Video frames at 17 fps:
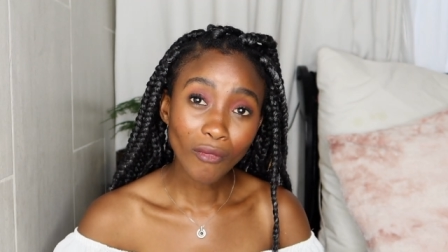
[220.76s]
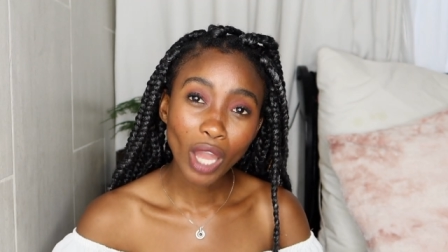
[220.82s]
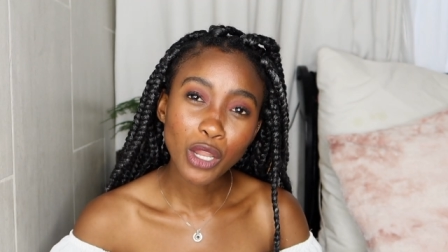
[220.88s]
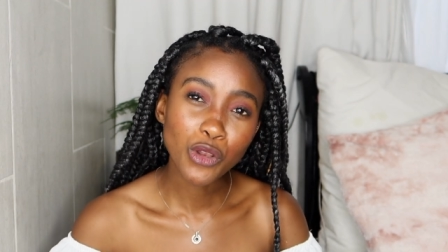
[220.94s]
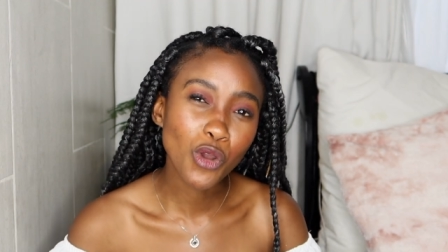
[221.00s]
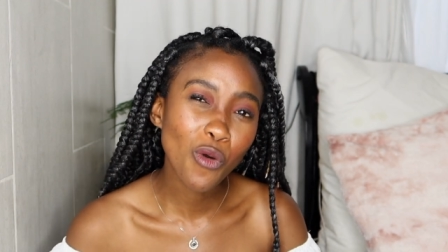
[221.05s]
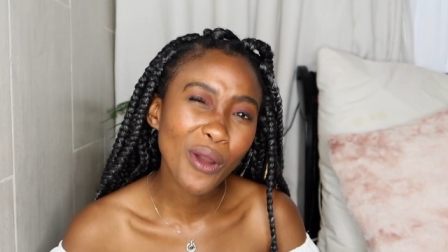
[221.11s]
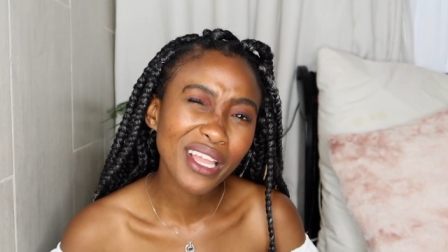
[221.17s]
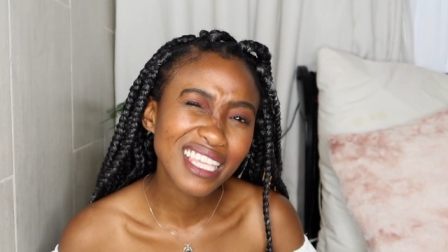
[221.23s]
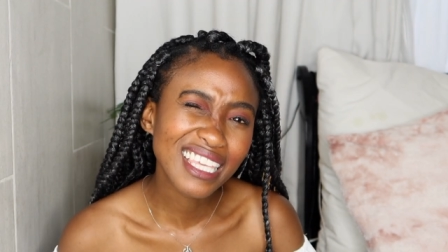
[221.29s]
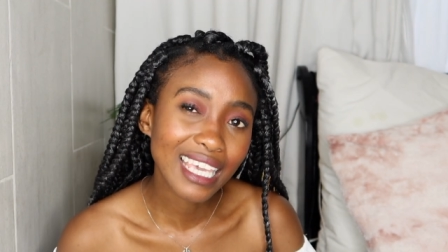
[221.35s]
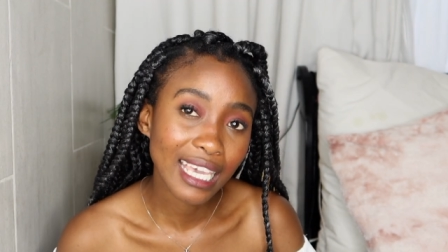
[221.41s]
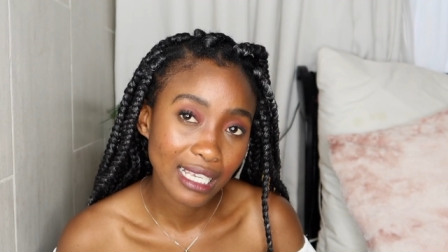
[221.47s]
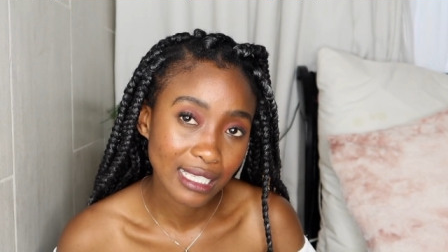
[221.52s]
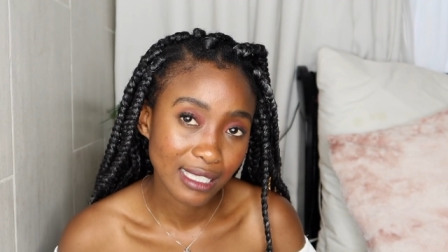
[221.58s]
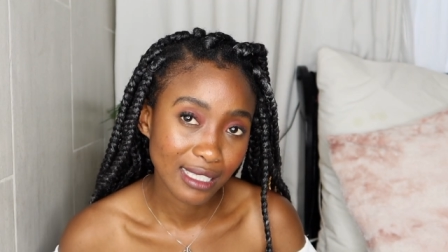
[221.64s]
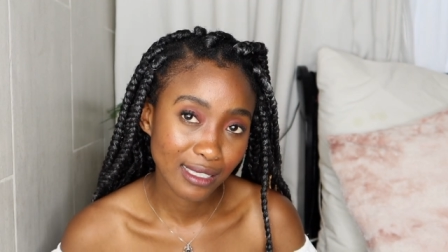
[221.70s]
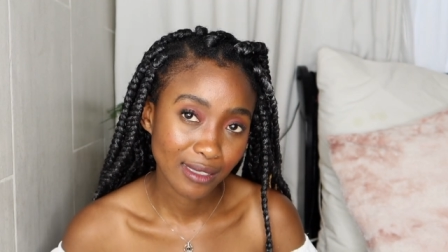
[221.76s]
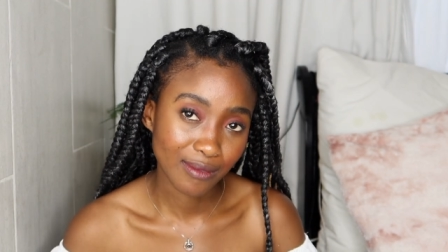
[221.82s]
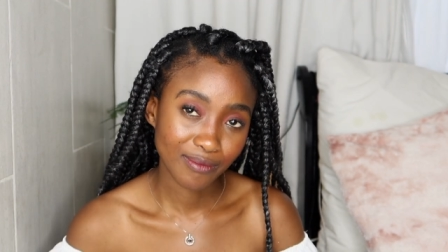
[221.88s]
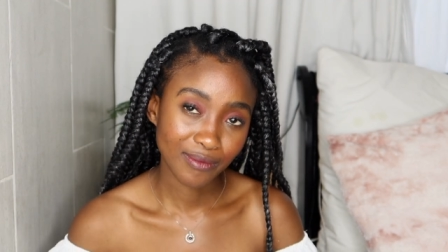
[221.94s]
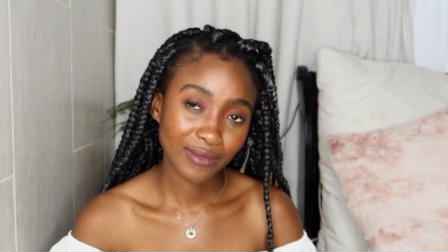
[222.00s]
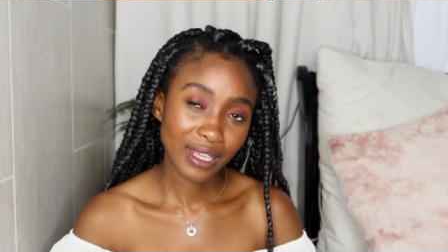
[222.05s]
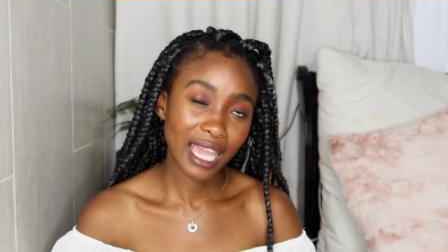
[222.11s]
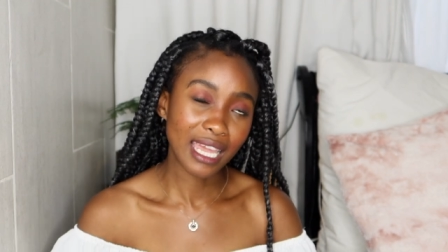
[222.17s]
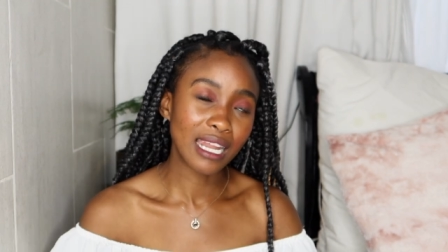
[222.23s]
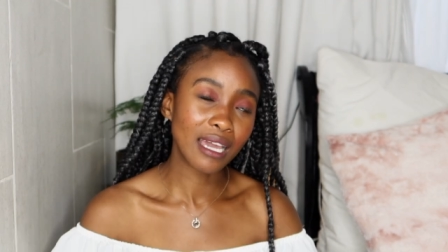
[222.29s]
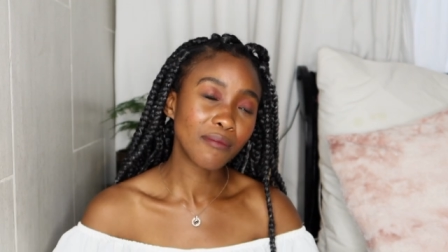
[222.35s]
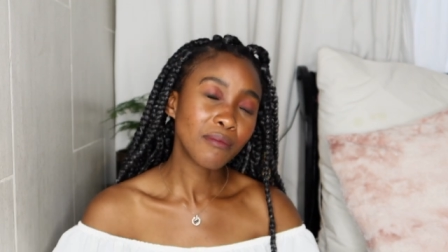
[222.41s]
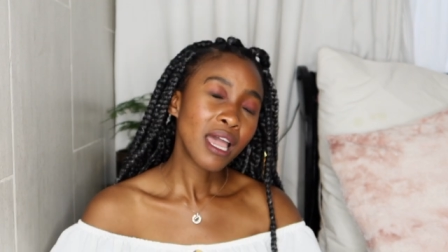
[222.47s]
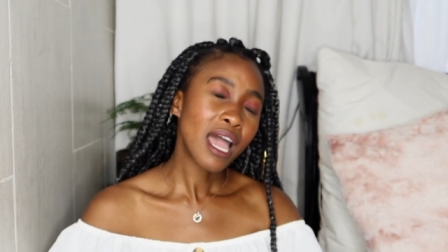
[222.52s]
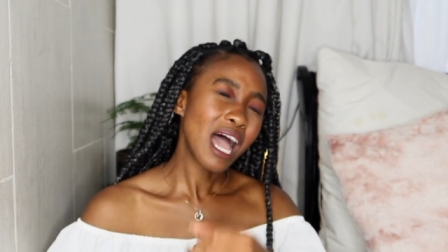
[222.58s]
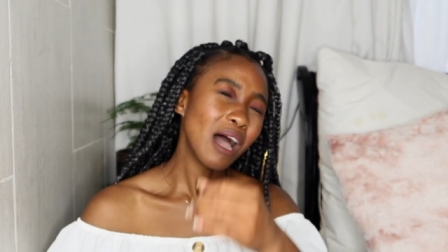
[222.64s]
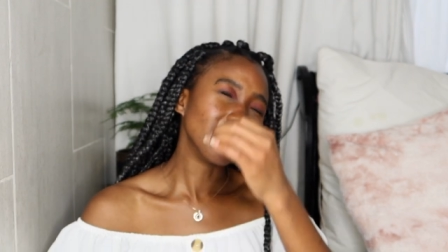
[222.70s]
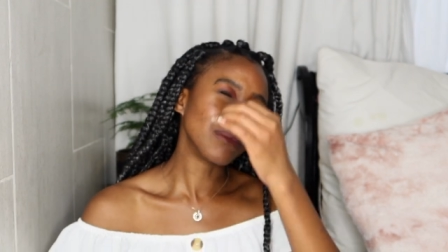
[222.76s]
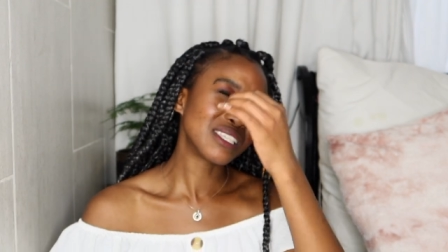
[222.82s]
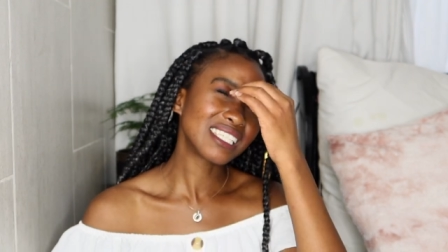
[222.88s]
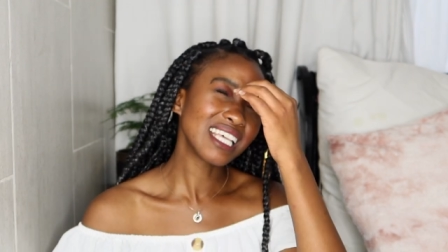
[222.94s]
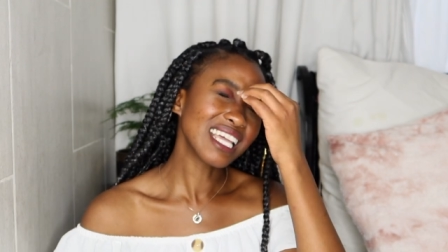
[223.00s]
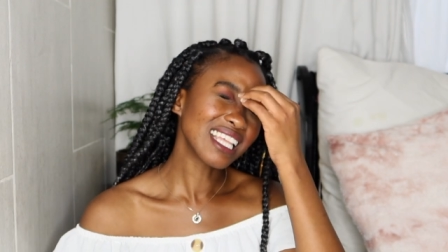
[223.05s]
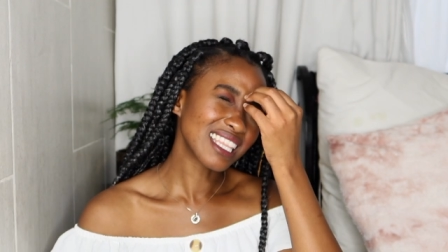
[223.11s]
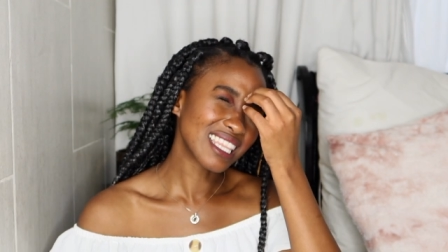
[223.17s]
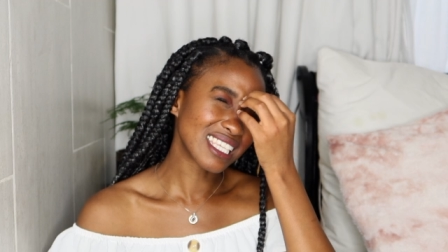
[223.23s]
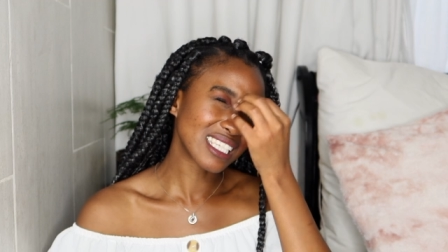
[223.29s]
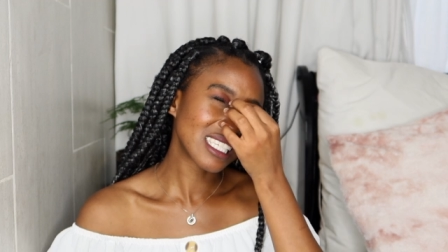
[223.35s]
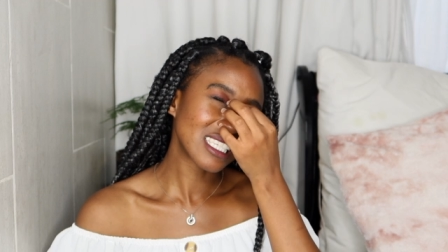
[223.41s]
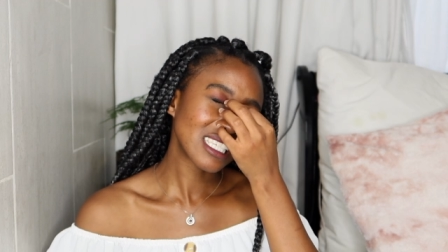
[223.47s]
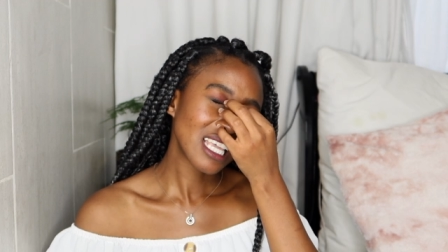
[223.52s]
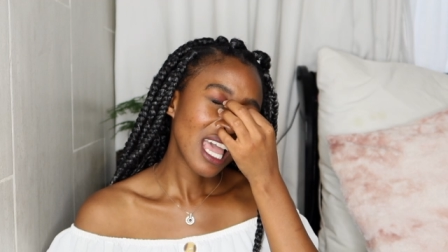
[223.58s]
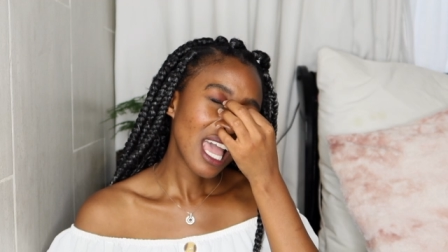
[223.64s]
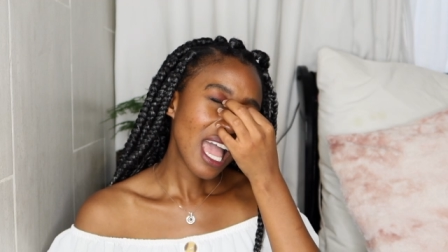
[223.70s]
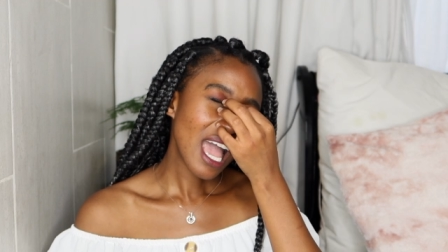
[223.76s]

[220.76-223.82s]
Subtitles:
no one cares. And I'm saying this,